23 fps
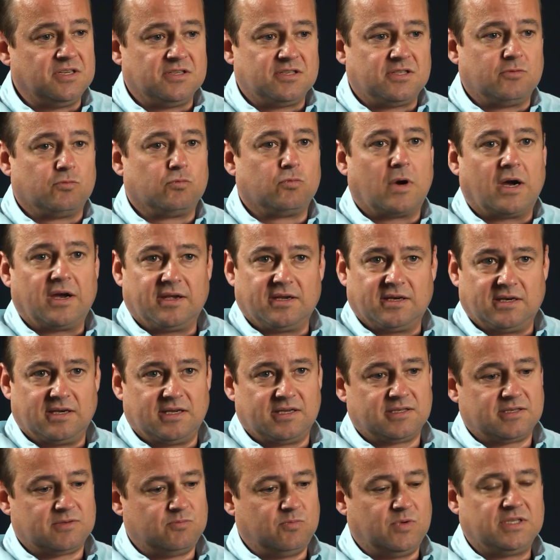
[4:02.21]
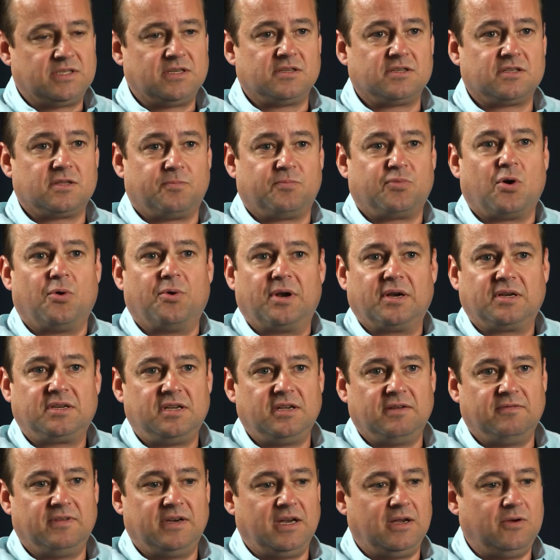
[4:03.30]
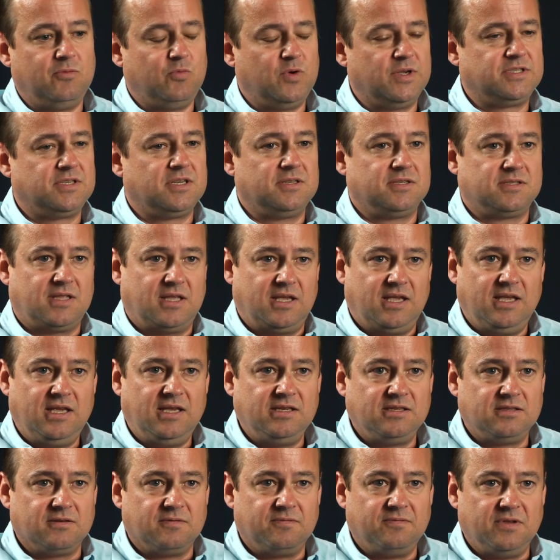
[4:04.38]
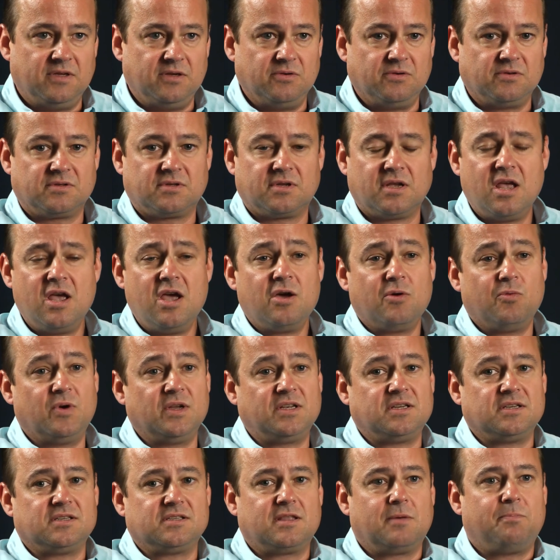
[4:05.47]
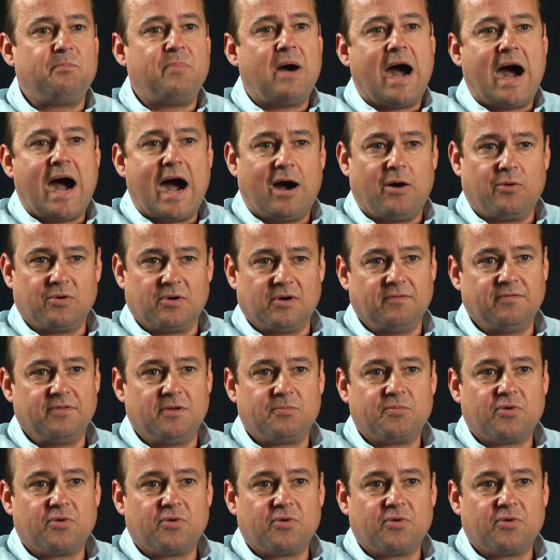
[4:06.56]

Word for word: is the ruggedness, which is the productivity, which is the ease of use, which is the power of the